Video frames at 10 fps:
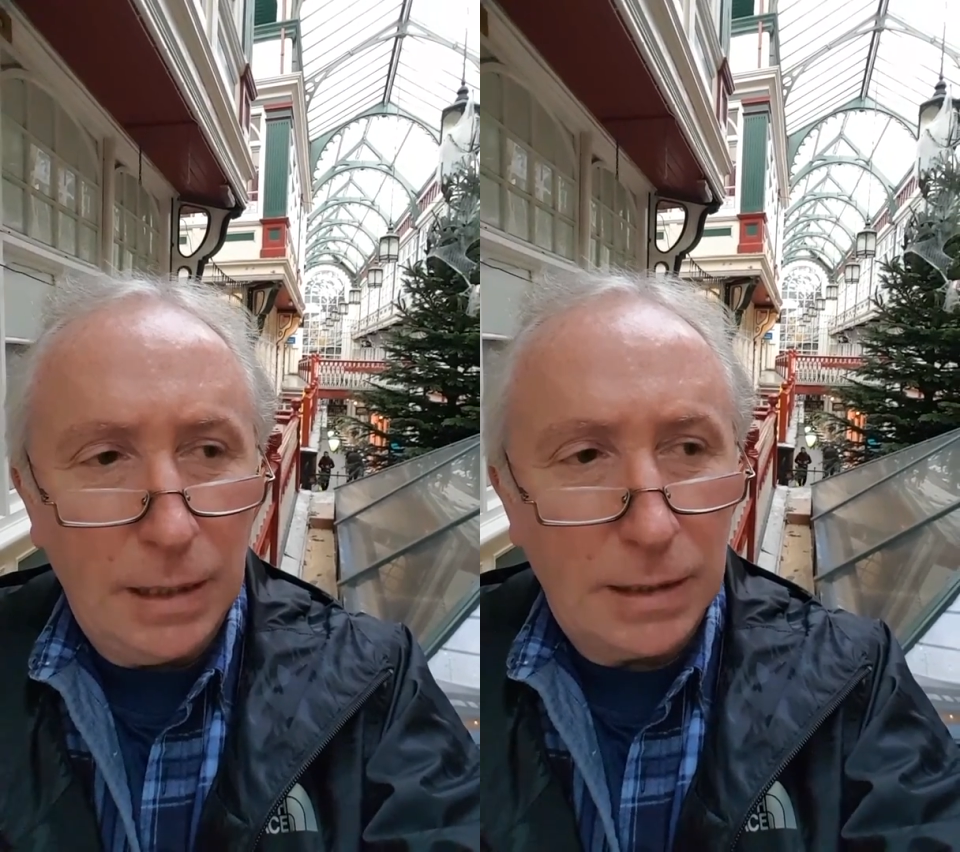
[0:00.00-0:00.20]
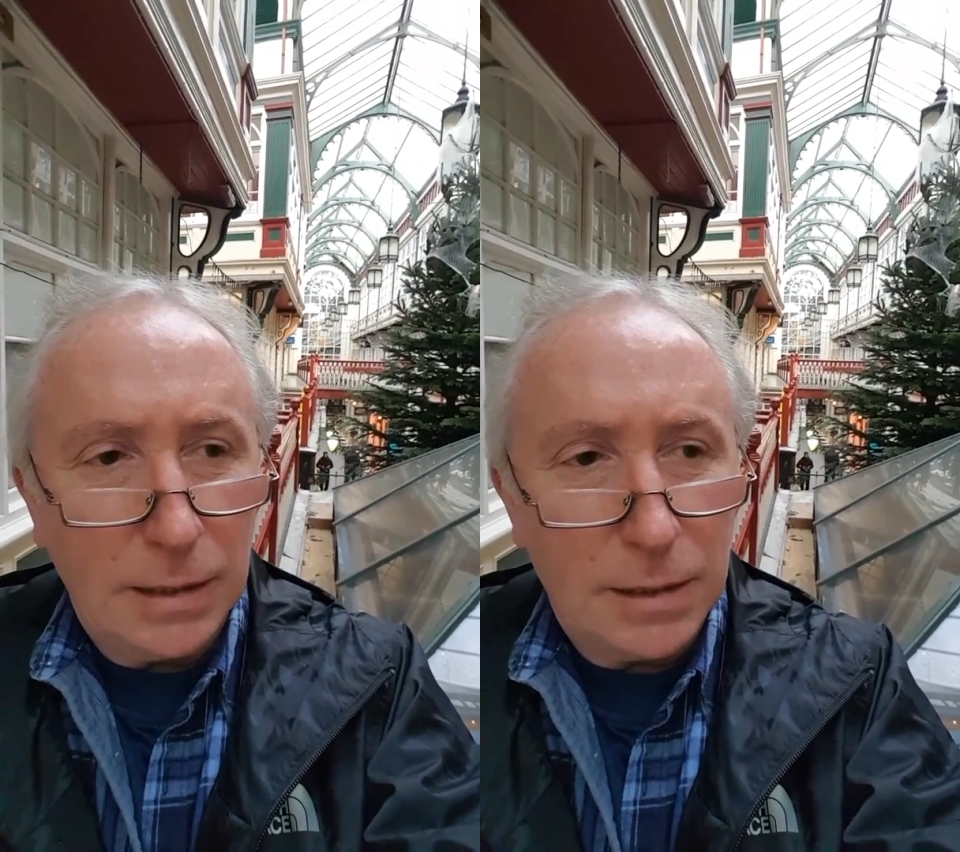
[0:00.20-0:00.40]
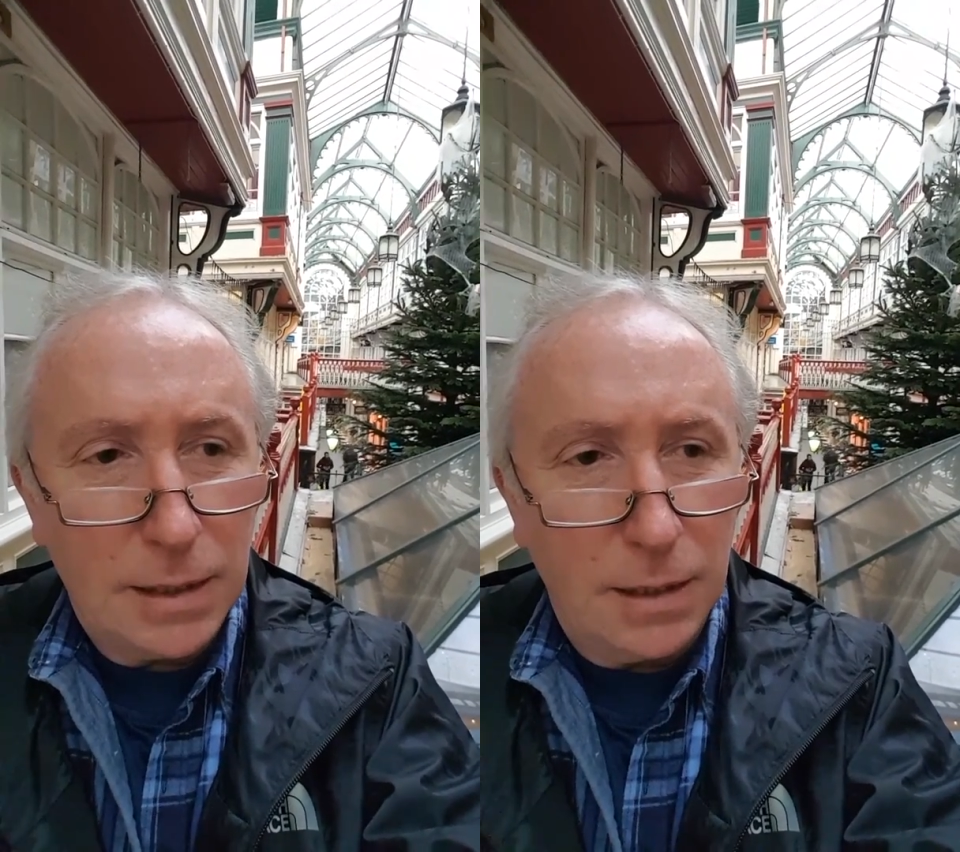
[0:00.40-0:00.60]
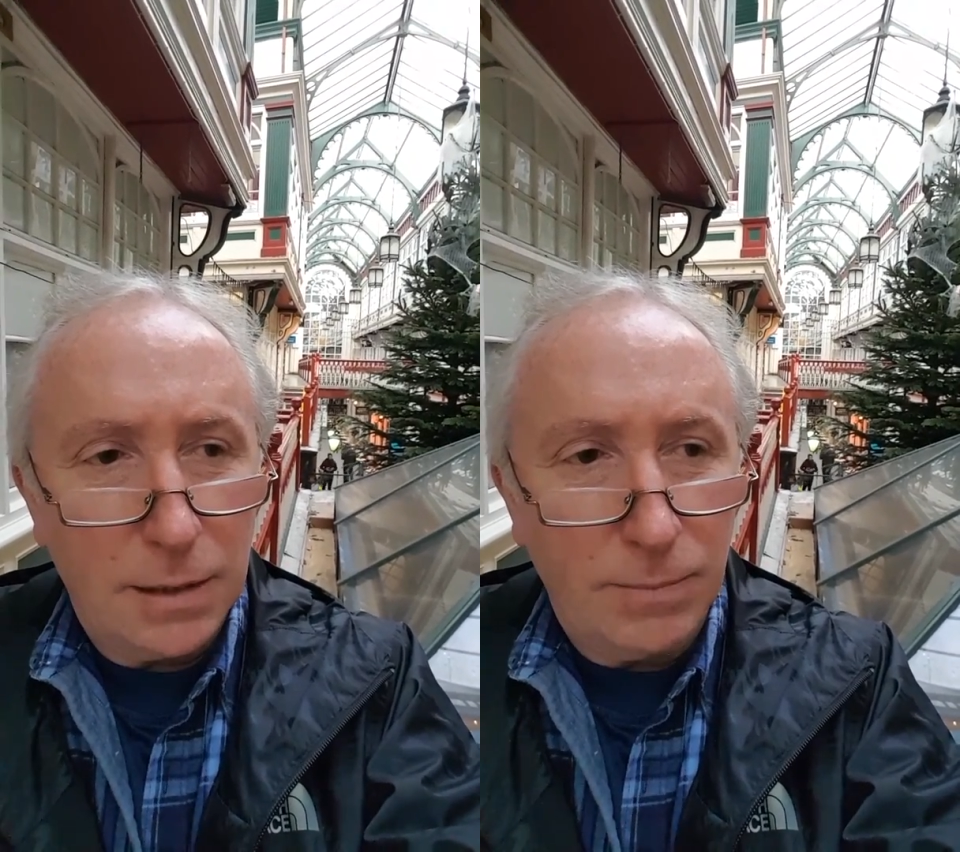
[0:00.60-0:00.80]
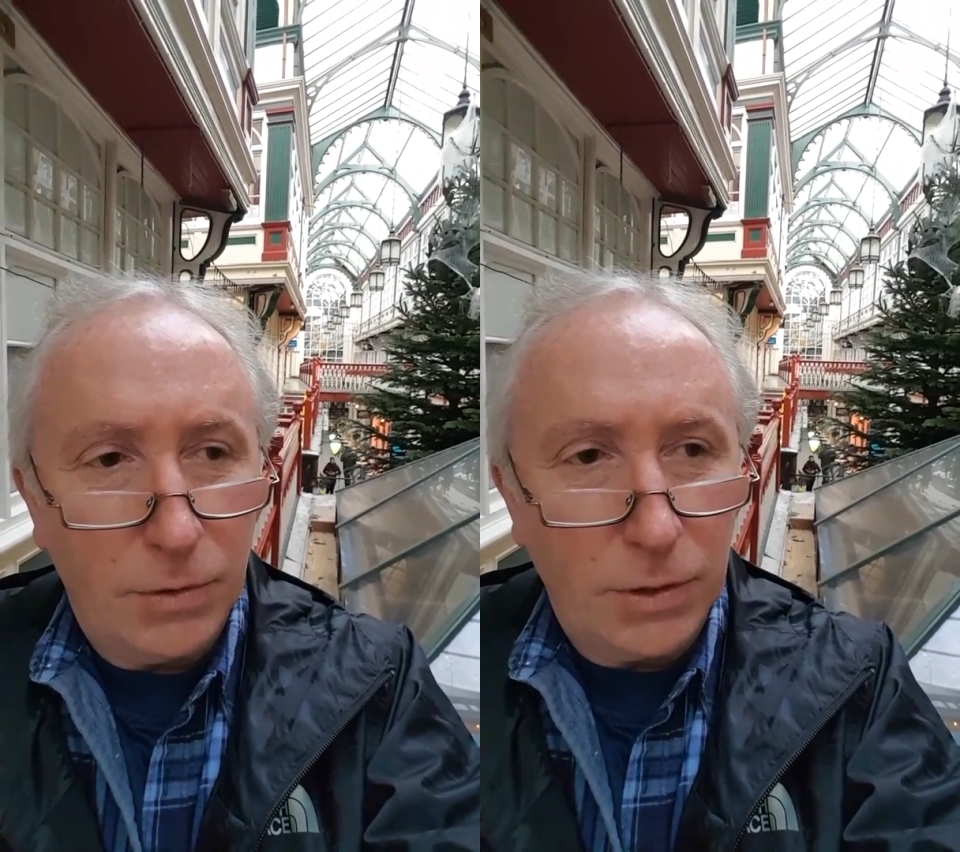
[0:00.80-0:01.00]
the
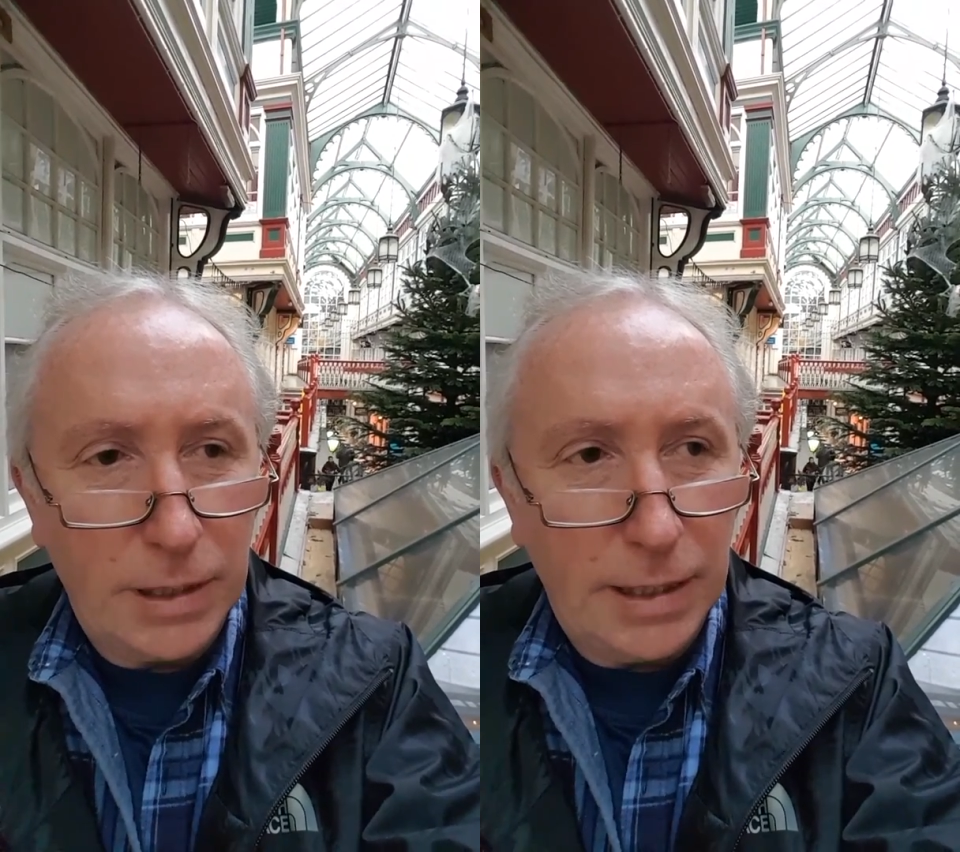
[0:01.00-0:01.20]
starting point